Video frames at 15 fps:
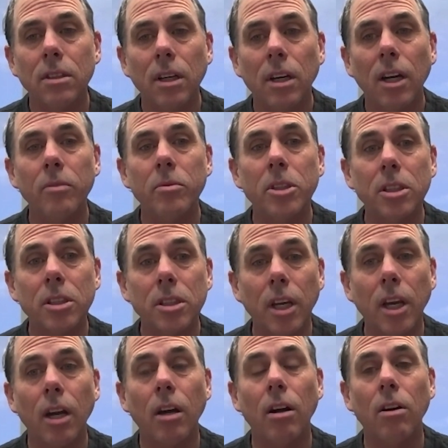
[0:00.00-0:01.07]
I'm
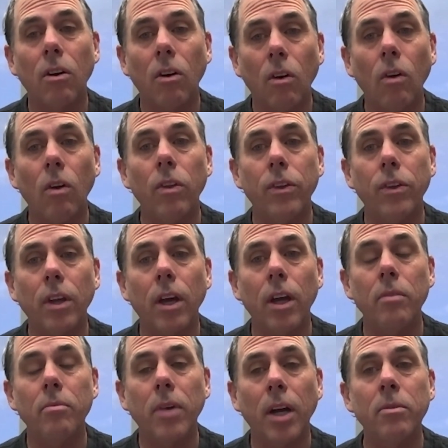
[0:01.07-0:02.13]
scared all the
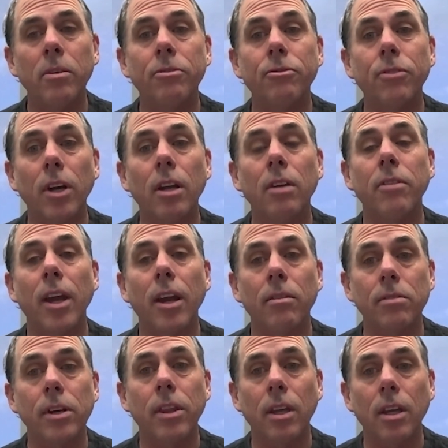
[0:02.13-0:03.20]
time. I'm afraid of
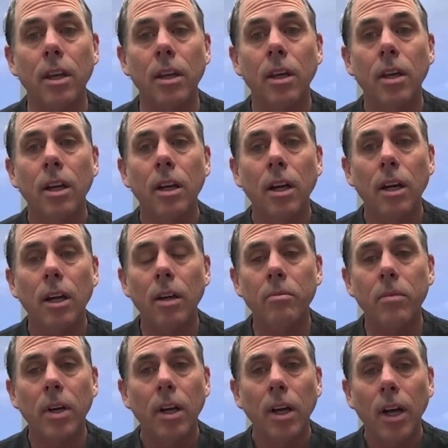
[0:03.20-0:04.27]
everything.
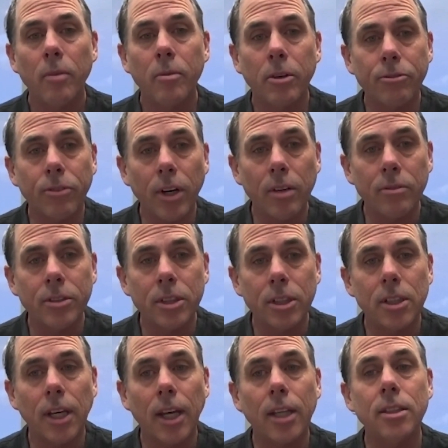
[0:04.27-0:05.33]
I'm afraid of
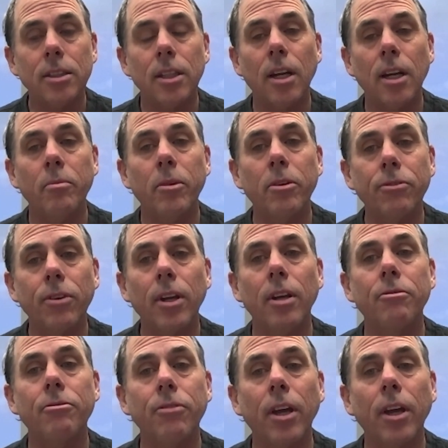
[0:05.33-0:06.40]
success, and I'm afraid of
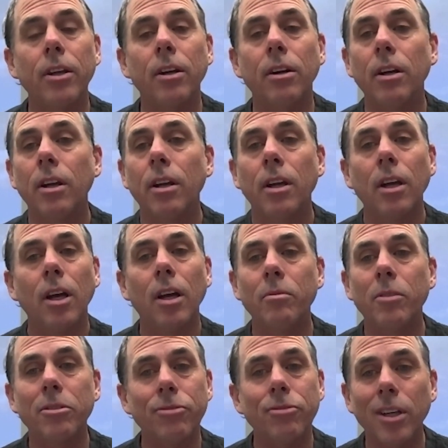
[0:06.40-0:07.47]
failure. I'm
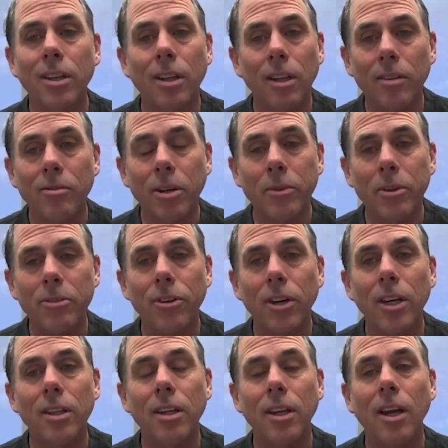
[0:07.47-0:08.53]
afraid to live. I'm
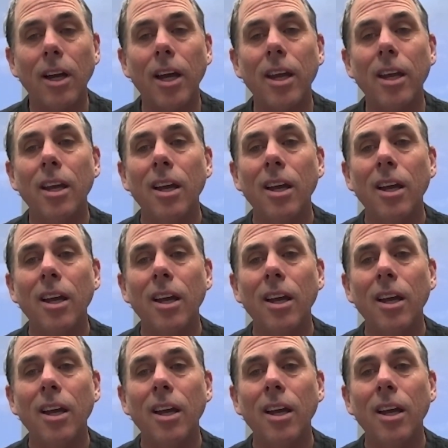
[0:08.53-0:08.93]
afraid to die."